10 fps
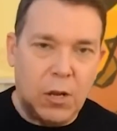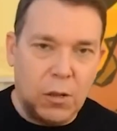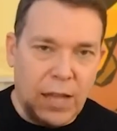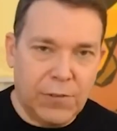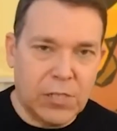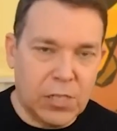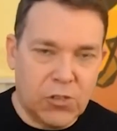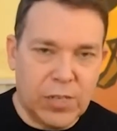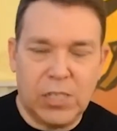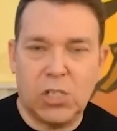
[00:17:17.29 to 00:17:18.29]
you know, Life is in
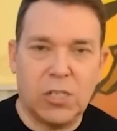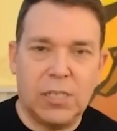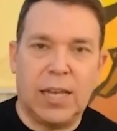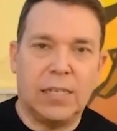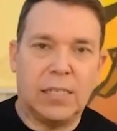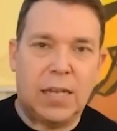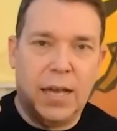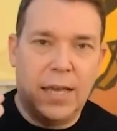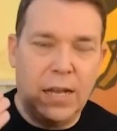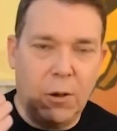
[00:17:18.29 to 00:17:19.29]
the Transitions has,
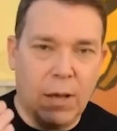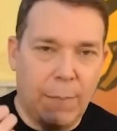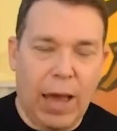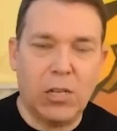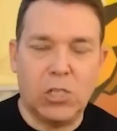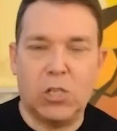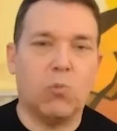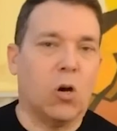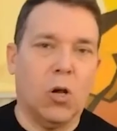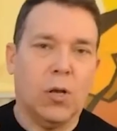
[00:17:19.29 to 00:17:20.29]
you know, come out into
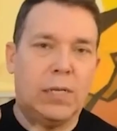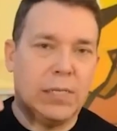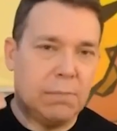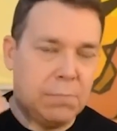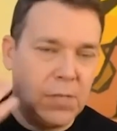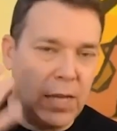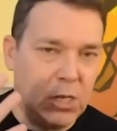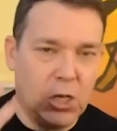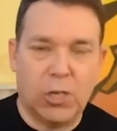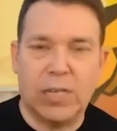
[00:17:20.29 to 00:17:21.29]
the world. It's a
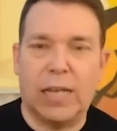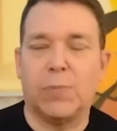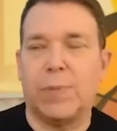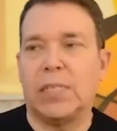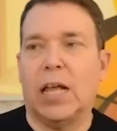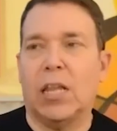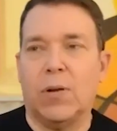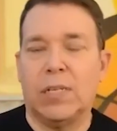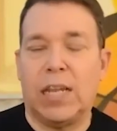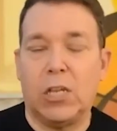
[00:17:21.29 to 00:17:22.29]
top 10 New York Times
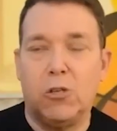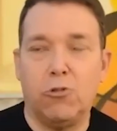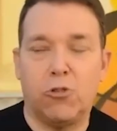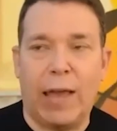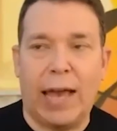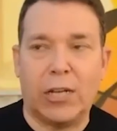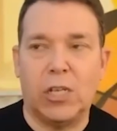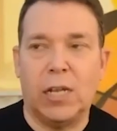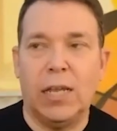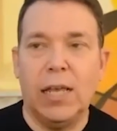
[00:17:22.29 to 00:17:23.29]
bestseller. It's had a huge
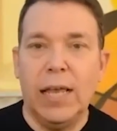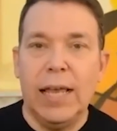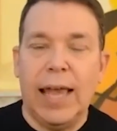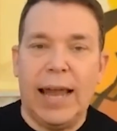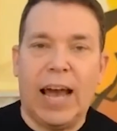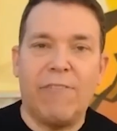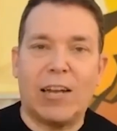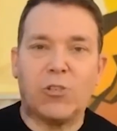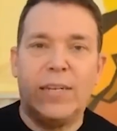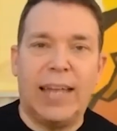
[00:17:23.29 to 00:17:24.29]
reaction. And
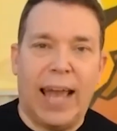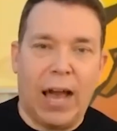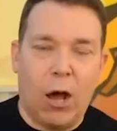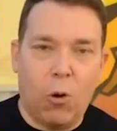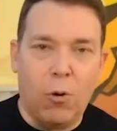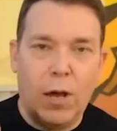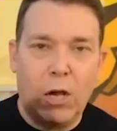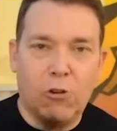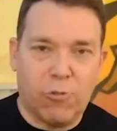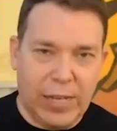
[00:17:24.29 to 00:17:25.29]
I've actually now
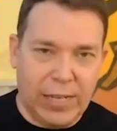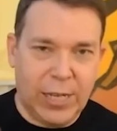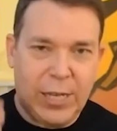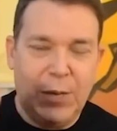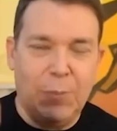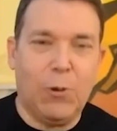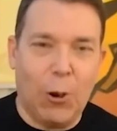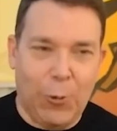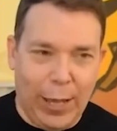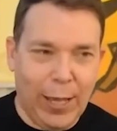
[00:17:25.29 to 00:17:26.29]
agreed to keep
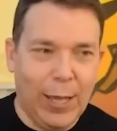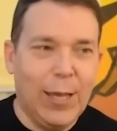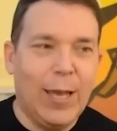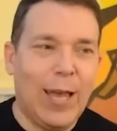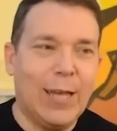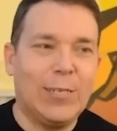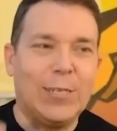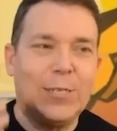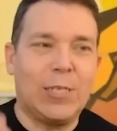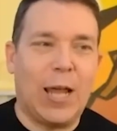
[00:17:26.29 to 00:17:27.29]
going and
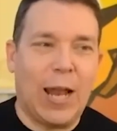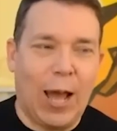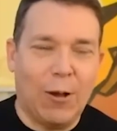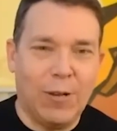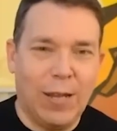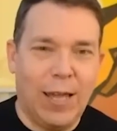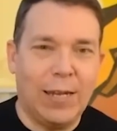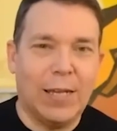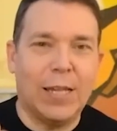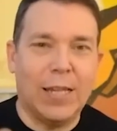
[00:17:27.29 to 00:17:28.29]
to set out
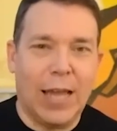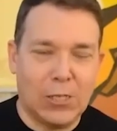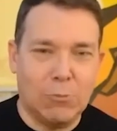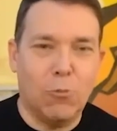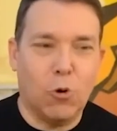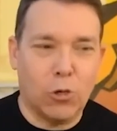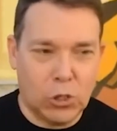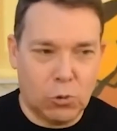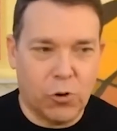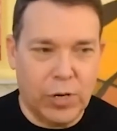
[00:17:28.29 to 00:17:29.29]
and collect more
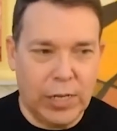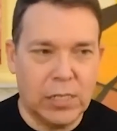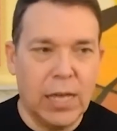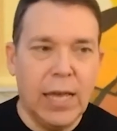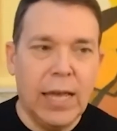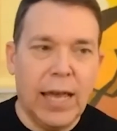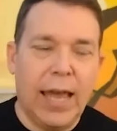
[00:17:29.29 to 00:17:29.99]
stories.